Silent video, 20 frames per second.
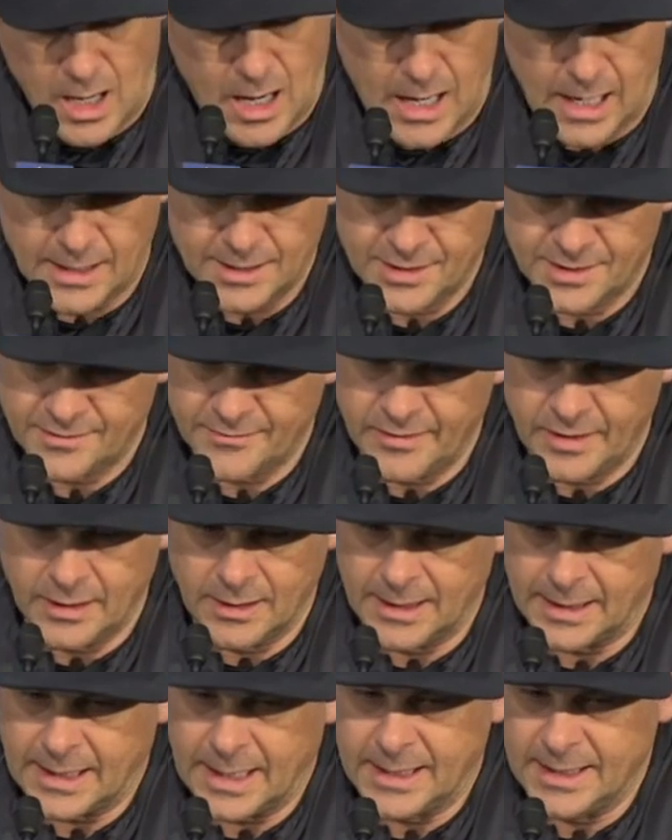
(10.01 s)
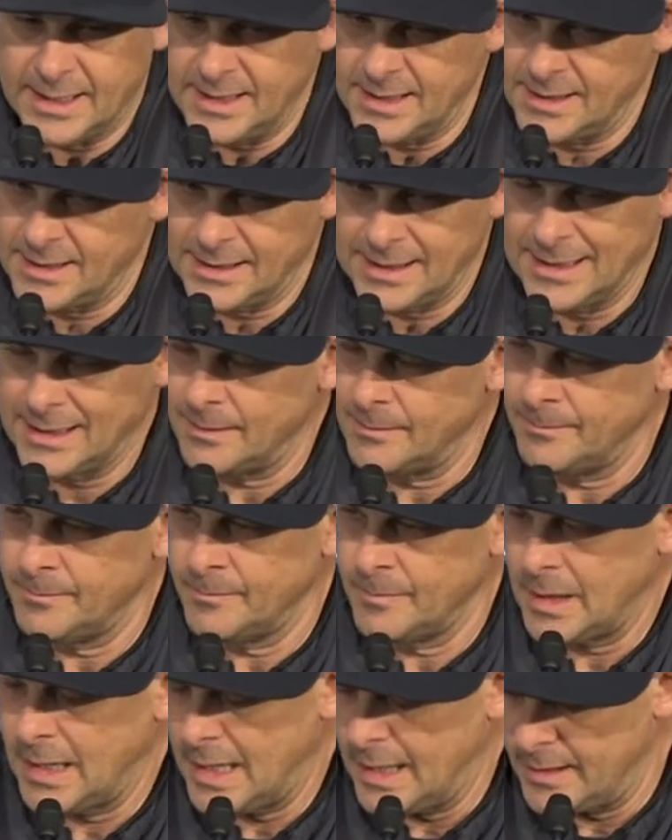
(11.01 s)
I just felt like I needed to get
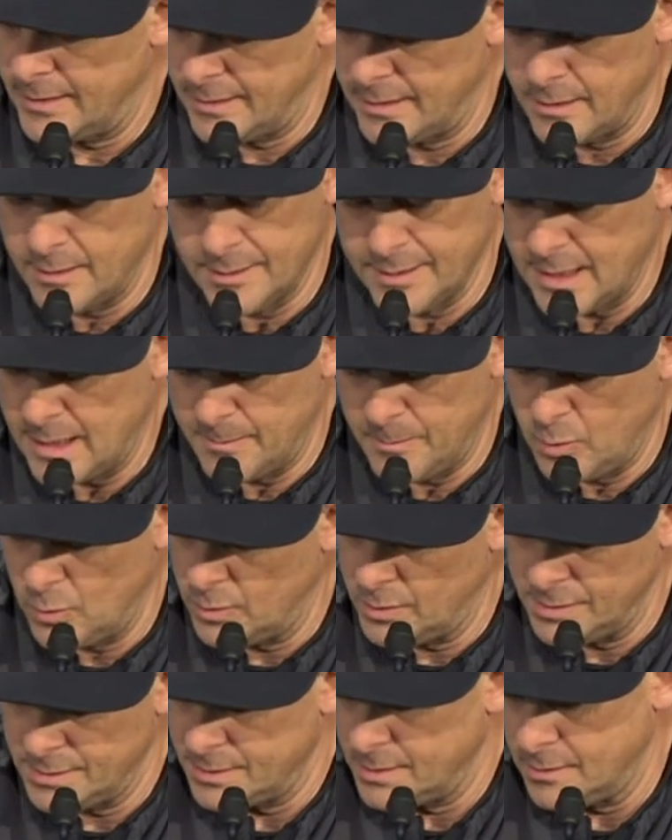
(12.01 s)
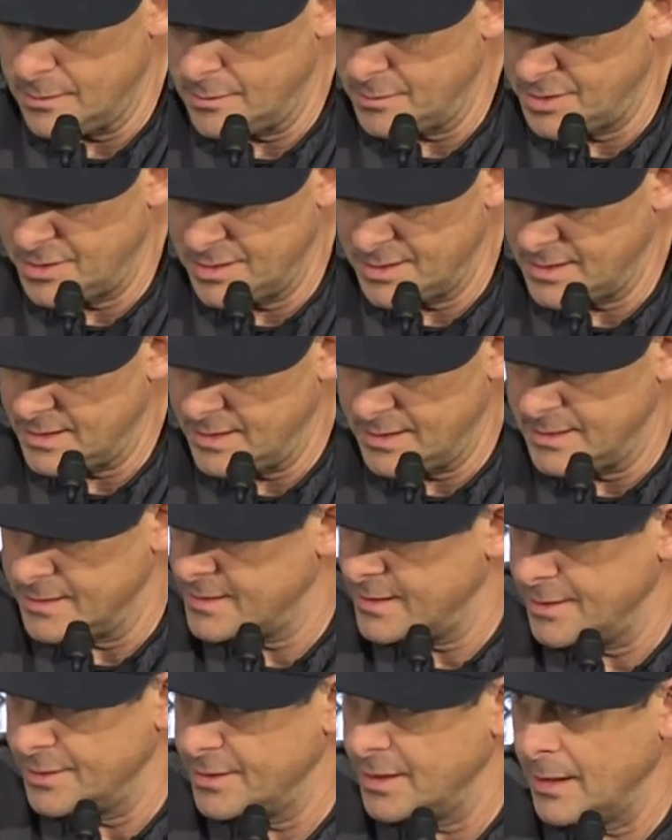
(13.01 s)
him out of there at that point. So it's just the
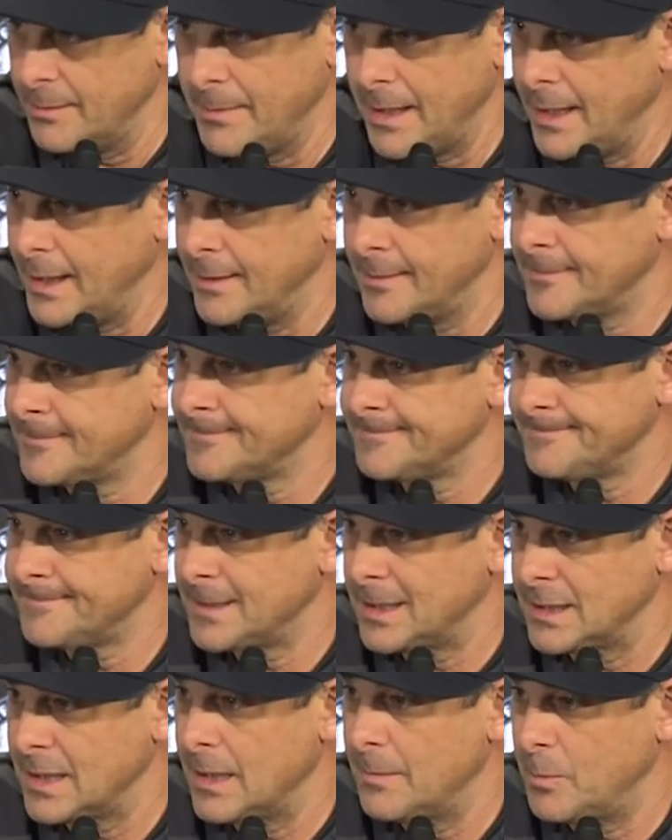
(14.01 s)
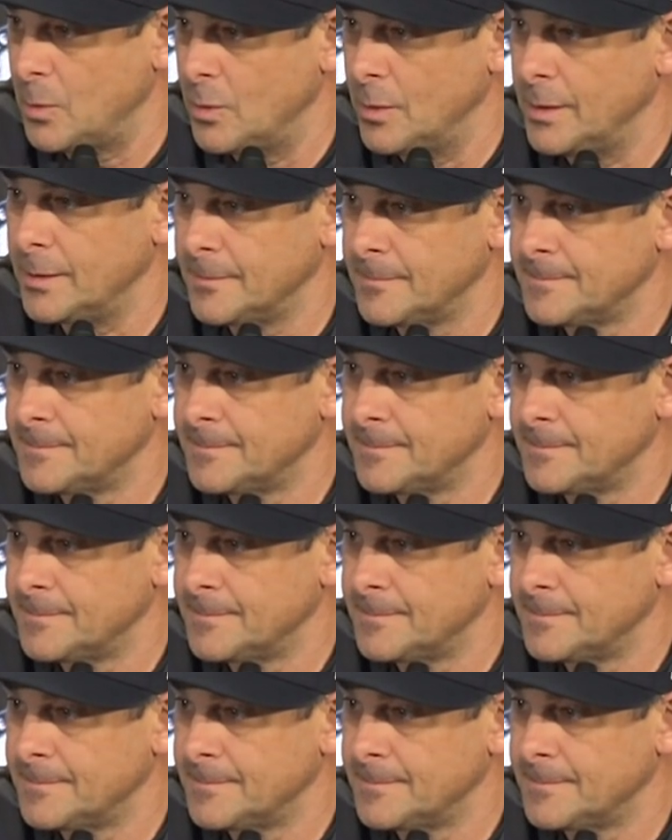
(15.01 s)
decision I made at that point.